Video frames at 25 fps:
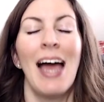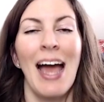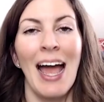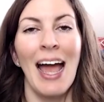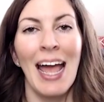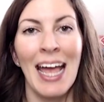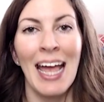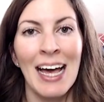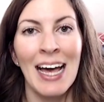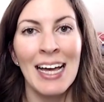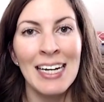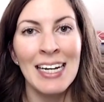
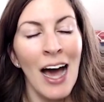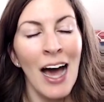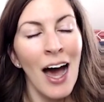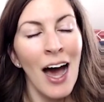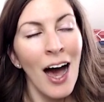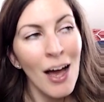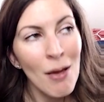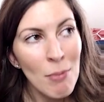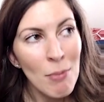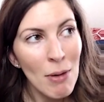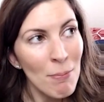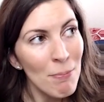And
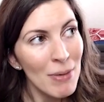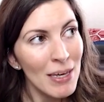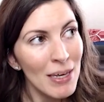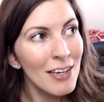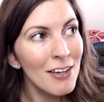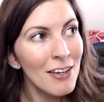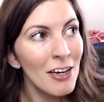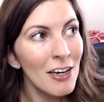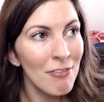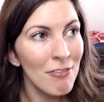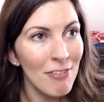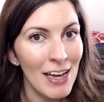I'm a
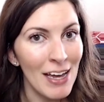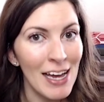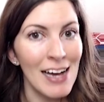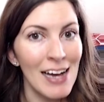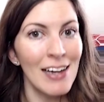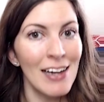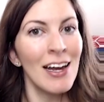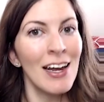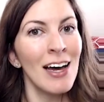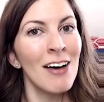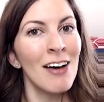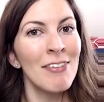big
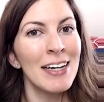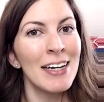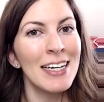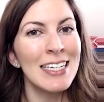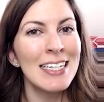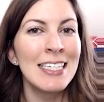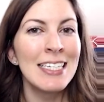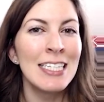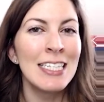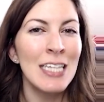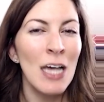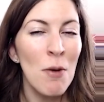fan of
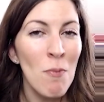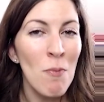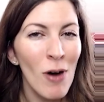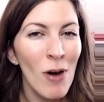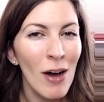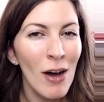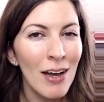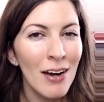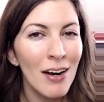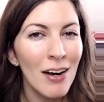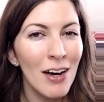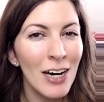a
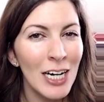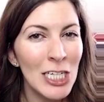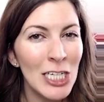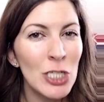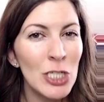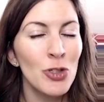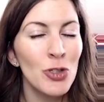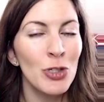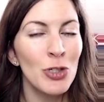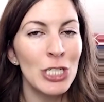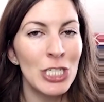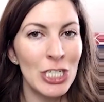somewhat
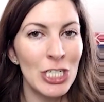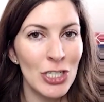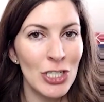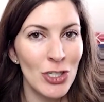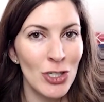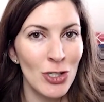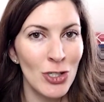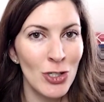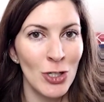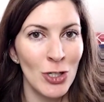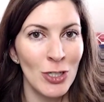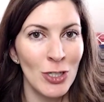
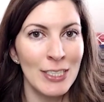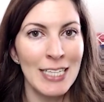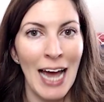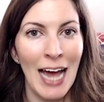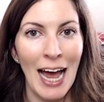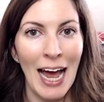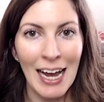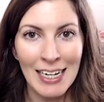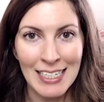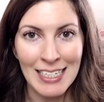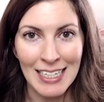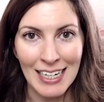untraditional
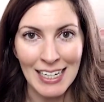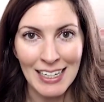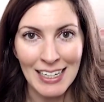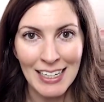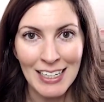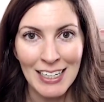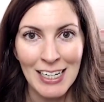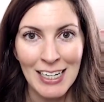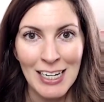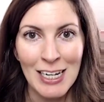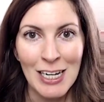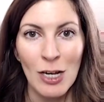
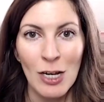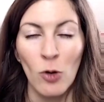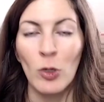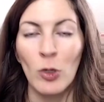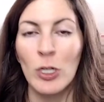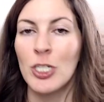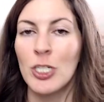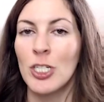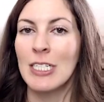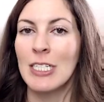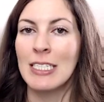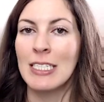tactic,
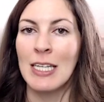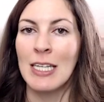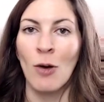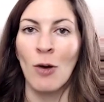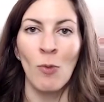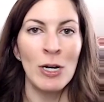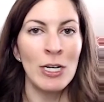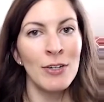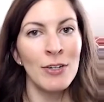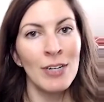which is that when you